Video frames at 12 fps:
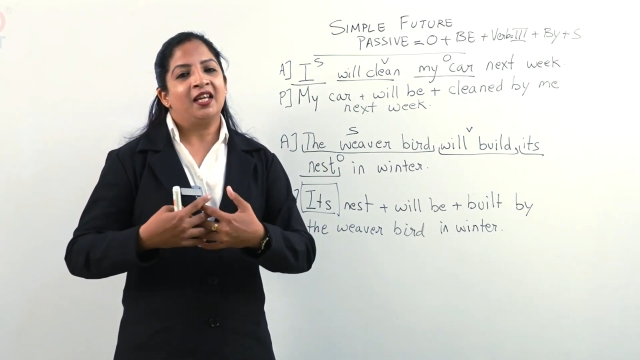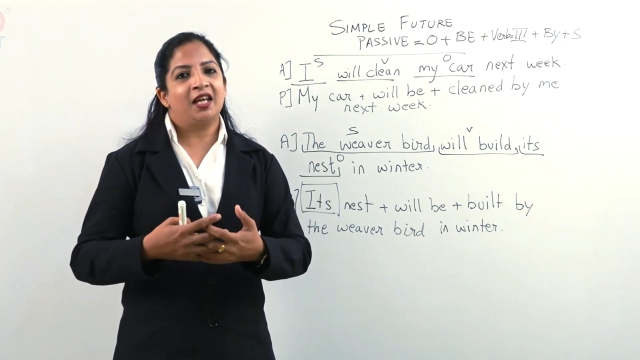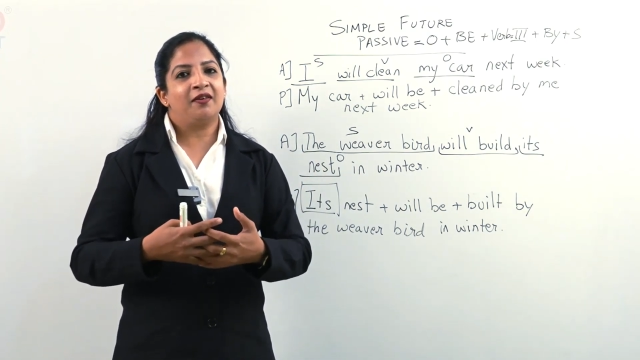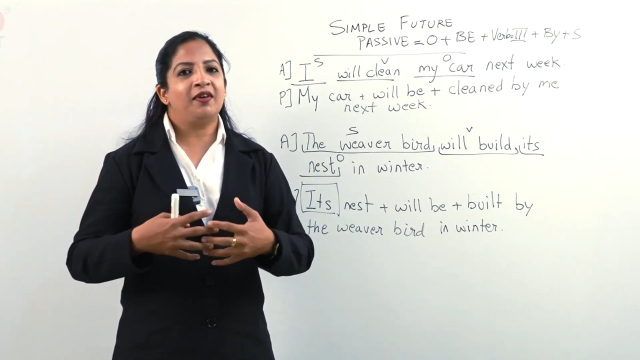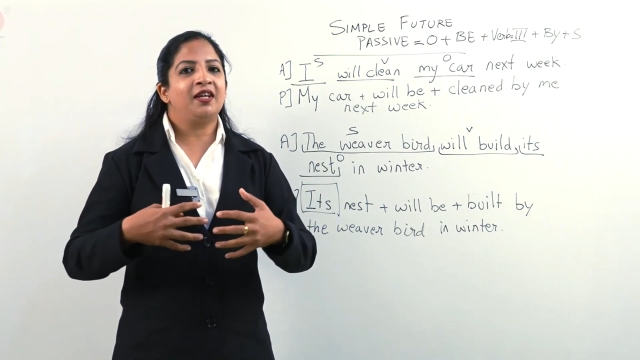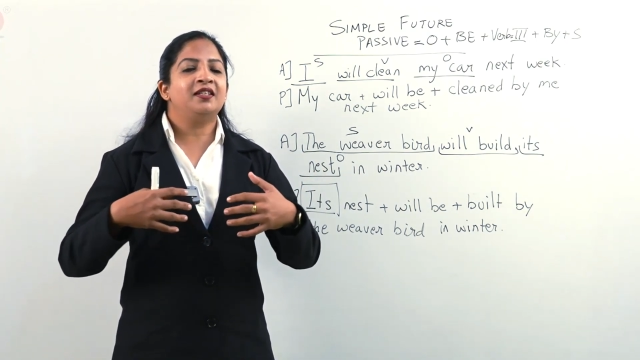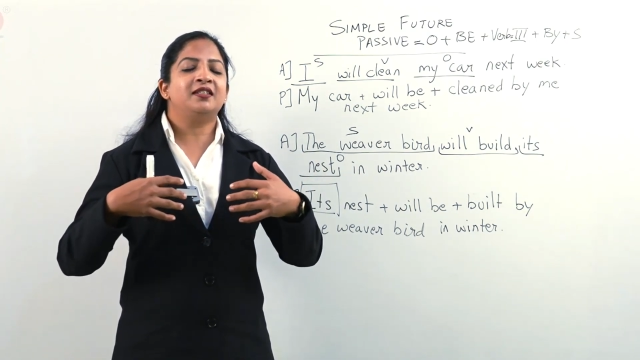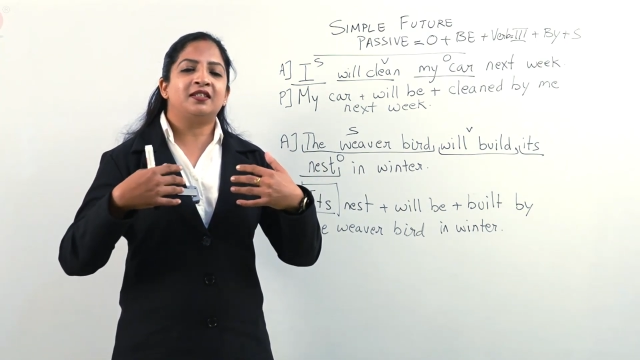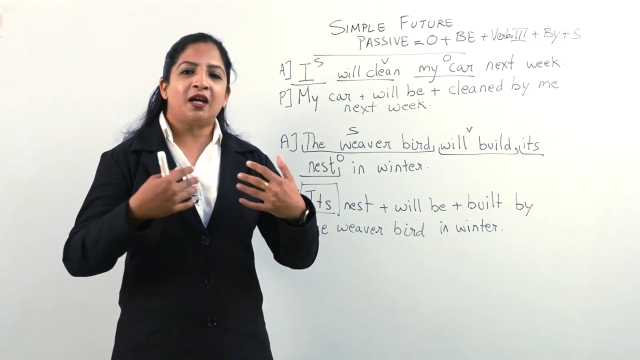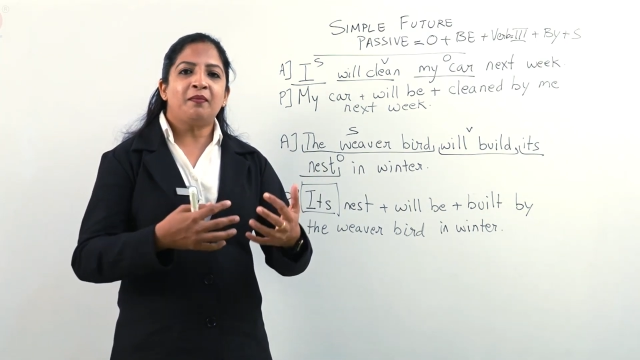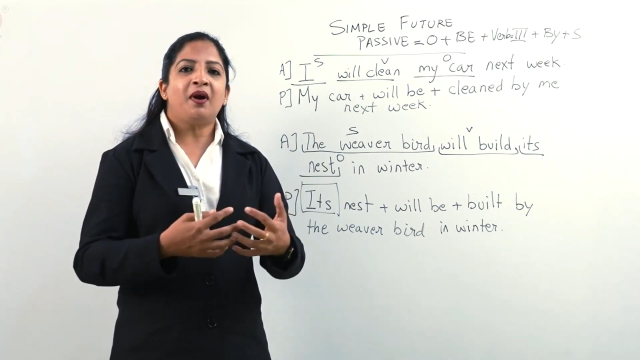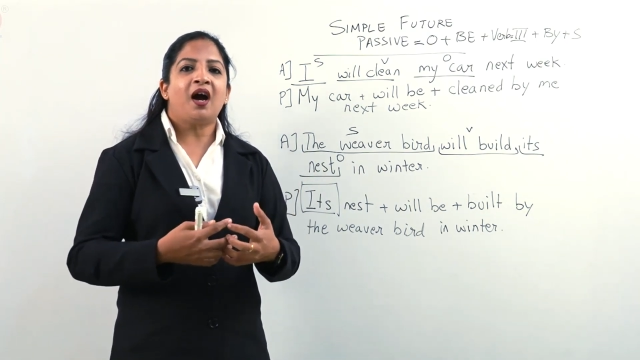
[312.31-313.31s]
giving
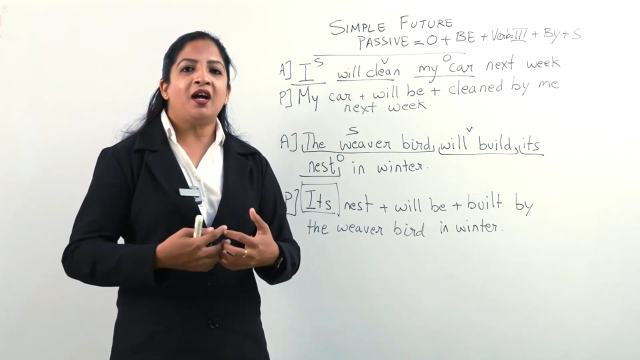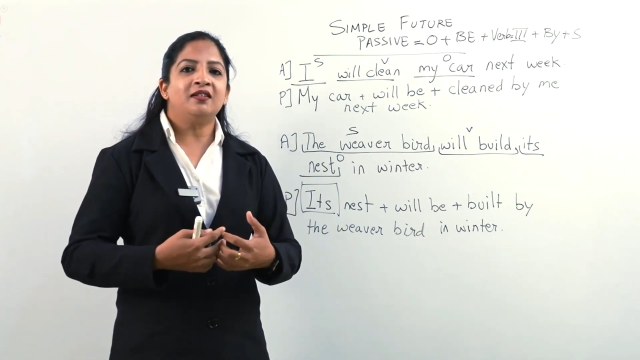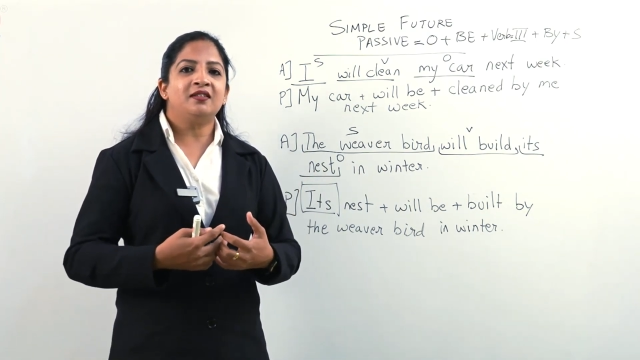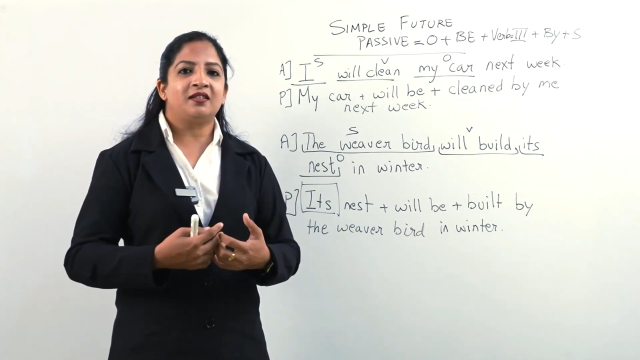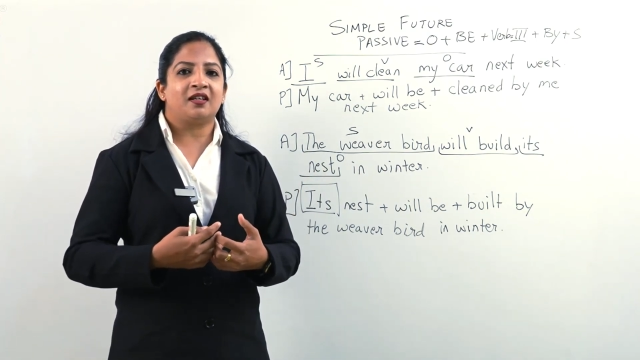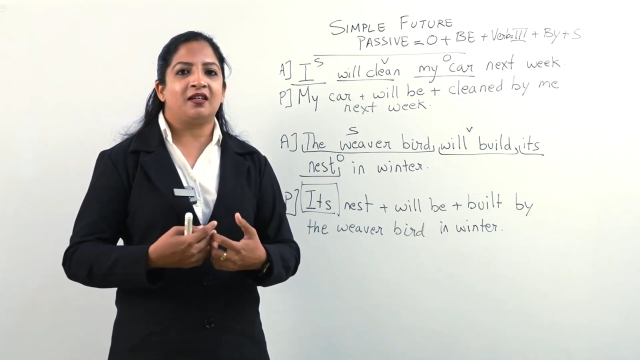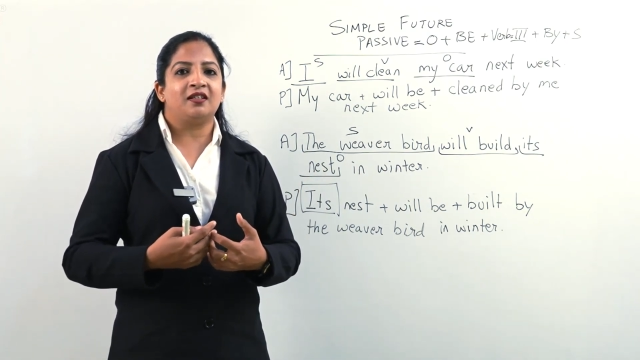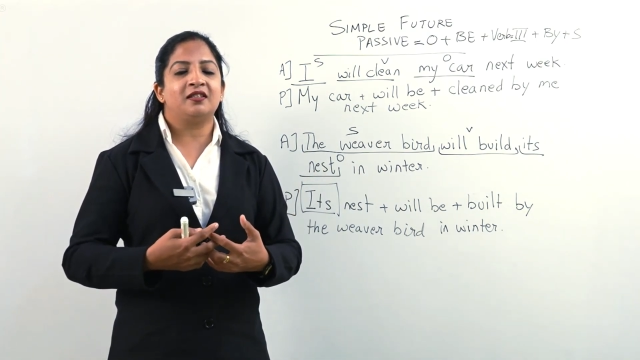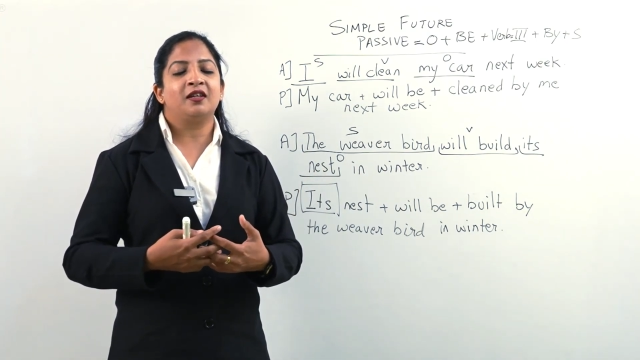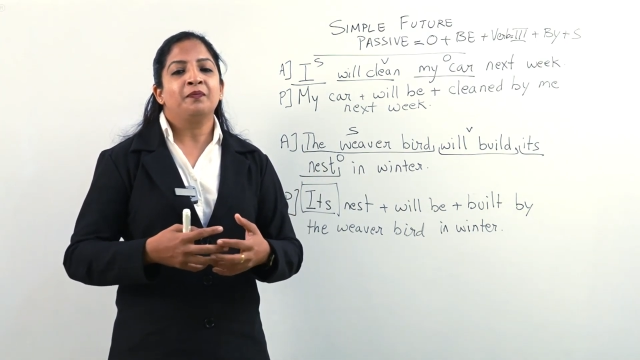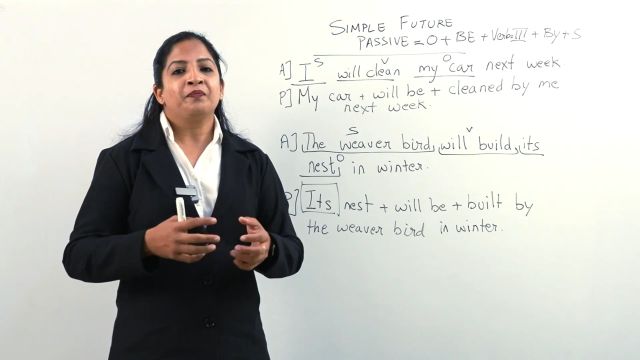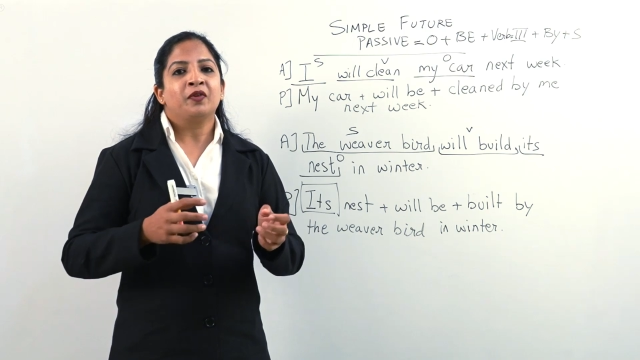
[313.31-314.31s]
some
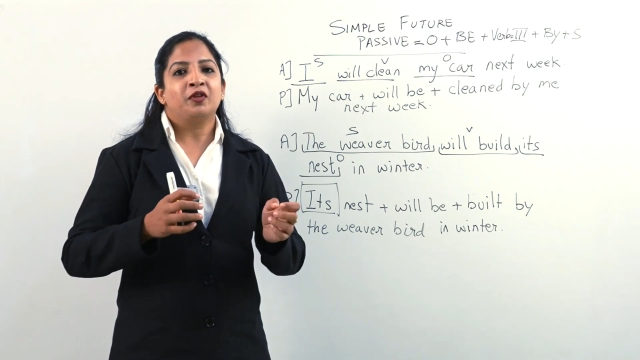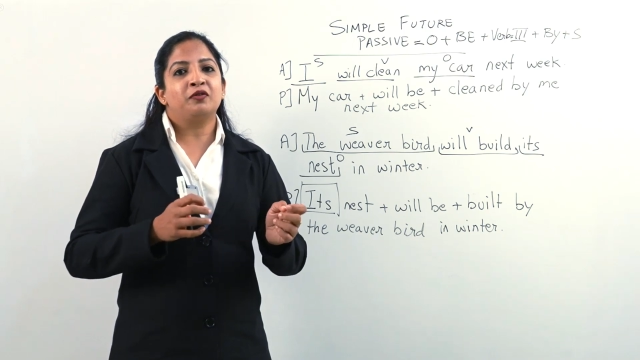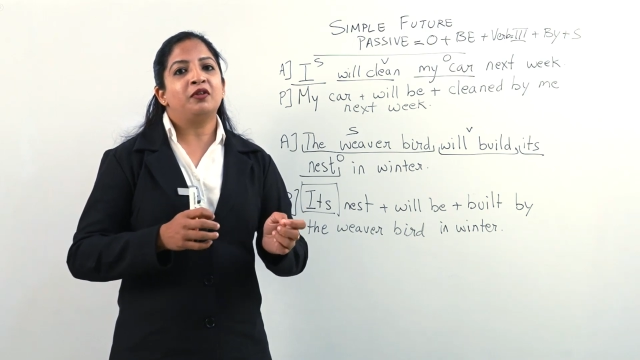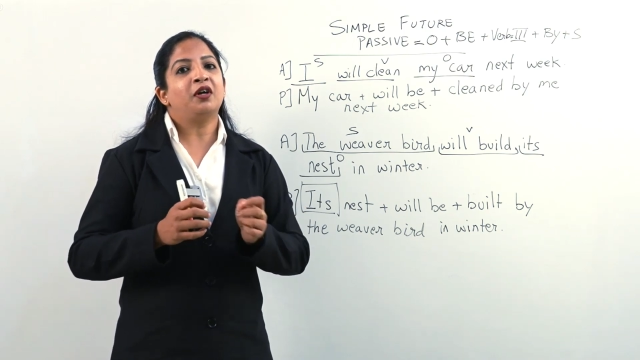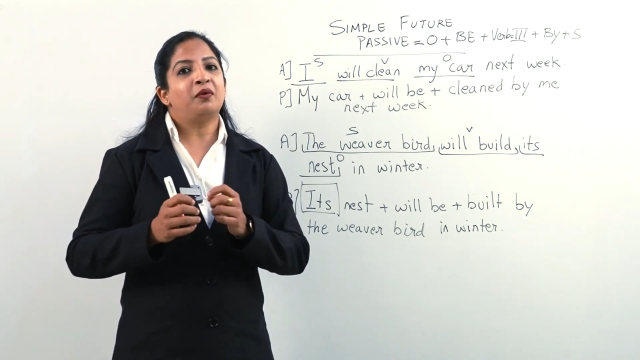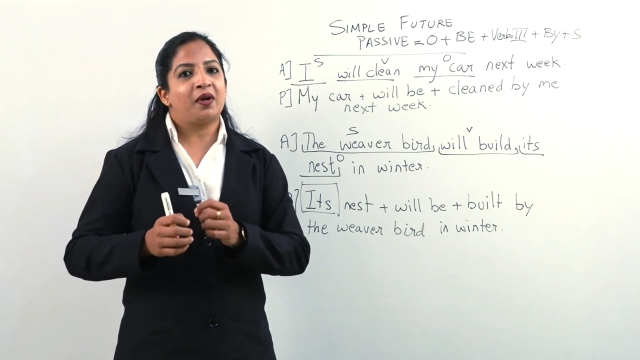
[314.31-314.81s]
answers to the